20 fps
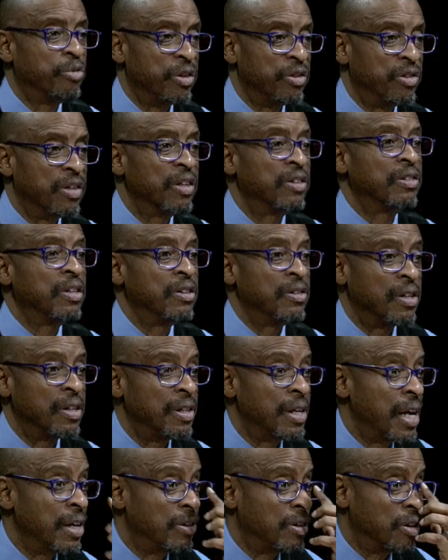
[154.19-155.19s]
resistance rights. And
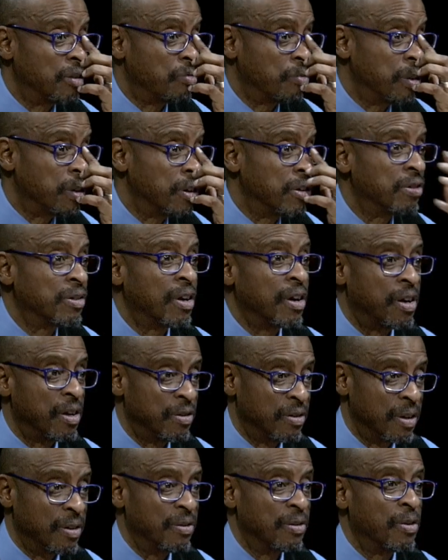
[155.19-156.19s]
not just
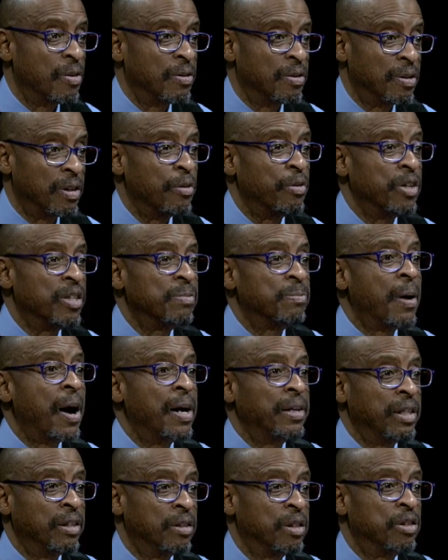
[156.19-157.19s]
Renaissance in terms of the
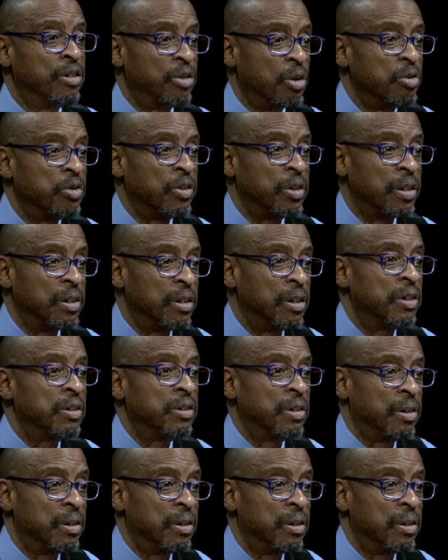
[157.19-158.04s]
responding to the social condition.